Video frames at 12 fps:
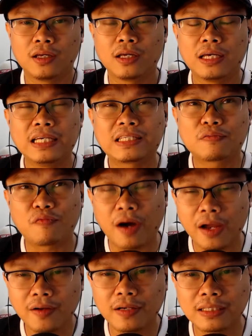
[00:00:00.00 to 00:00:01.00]
His
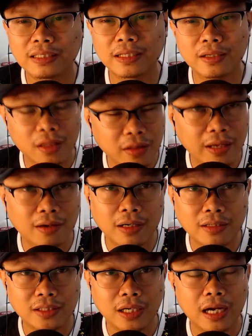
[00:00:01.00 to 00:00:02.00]
fire is still there
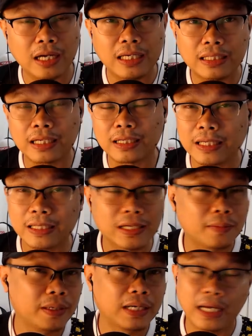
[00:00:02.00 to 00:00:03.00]
at saka kitang-kita
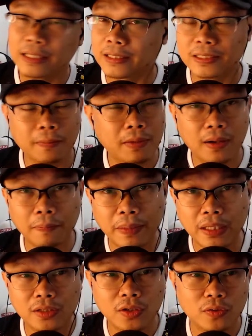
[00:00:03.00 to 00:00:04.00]
naman natin sa mga
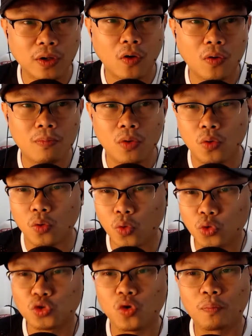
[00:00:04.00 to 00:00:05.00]
video na
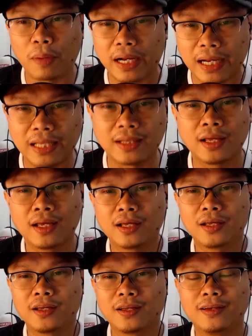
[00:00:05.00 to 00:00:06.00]
umuusok pa rin.
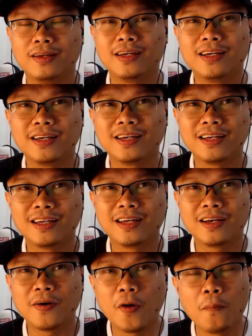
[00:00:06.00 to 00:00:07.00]

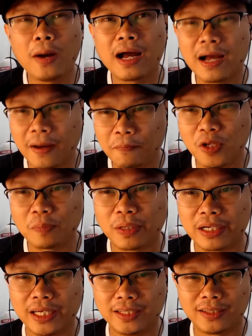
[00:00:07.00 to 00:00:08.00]
Umaapoy pa
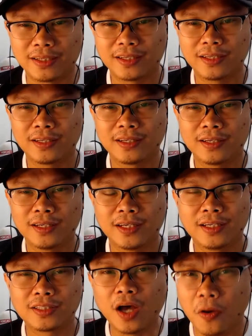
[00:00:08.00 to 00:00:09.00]
rin.
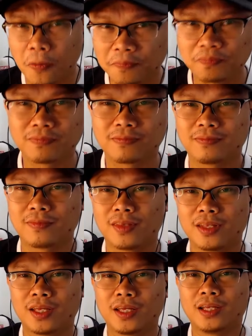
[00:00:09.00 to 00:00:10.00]
So,
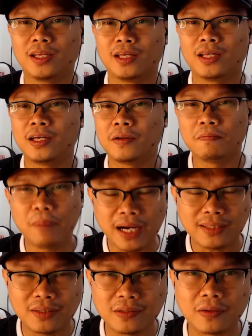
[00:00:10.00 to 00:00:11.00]

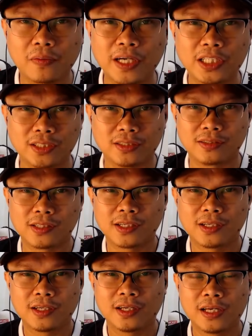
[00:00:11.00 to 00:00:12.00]
back to the question.
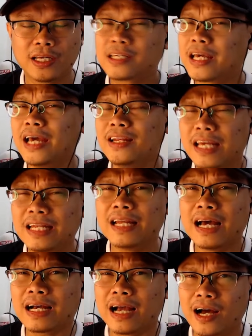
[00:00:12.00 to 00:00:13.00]
Can he
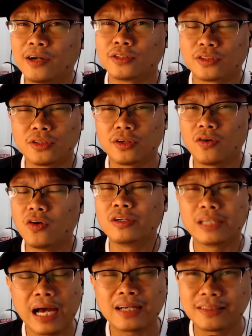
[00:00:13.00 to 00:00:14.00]
knock out or
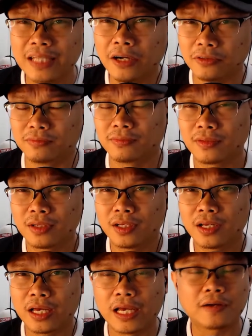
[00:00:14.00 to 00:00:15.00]
knock down
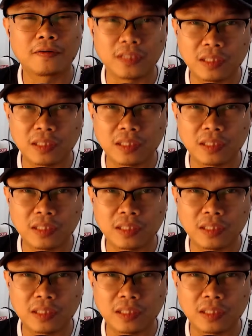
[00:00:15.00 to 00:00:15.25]
Errol